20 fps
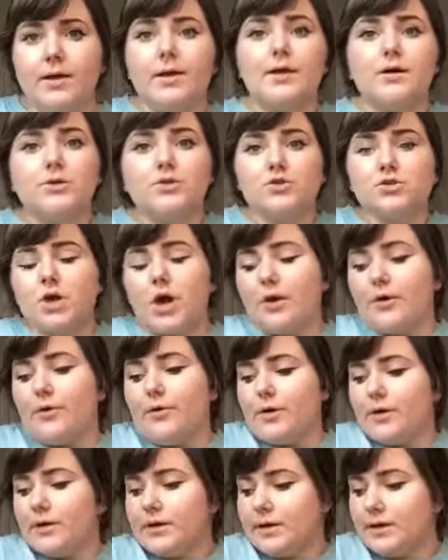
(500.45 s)
So,
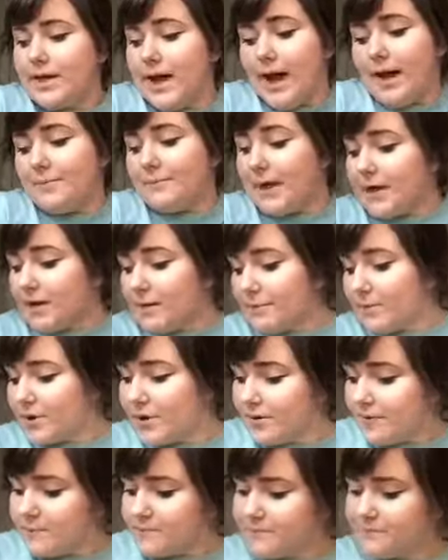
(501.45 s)
yeah, my
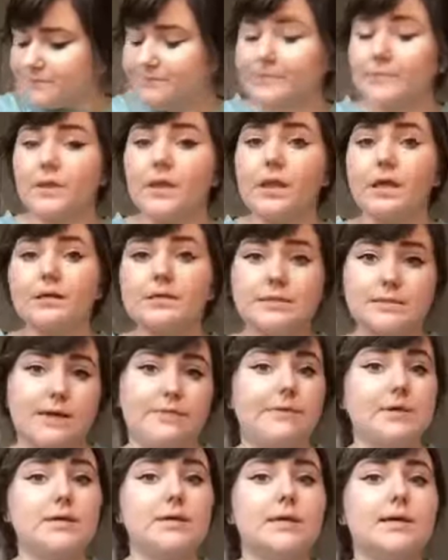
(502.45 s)
number
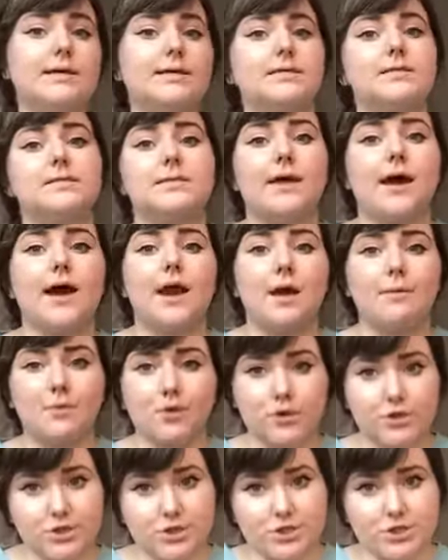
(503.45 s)
seven is that I'm a
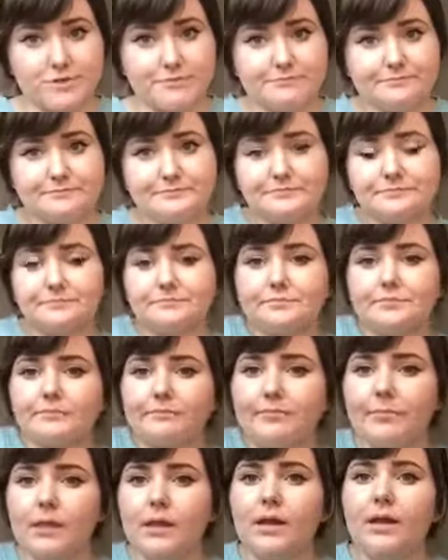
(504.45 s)
Christian.
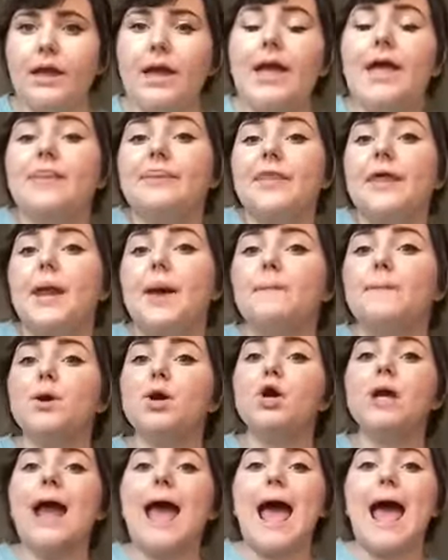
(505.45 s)
The
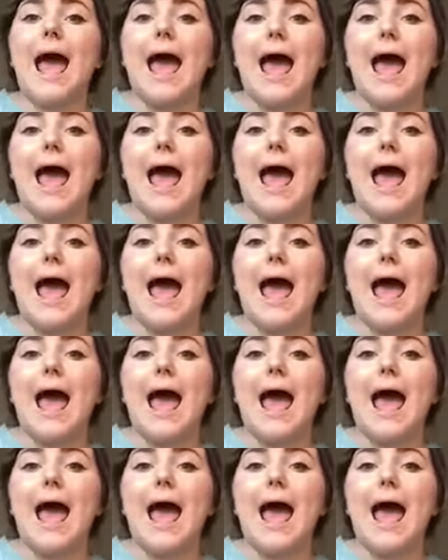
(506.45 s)
number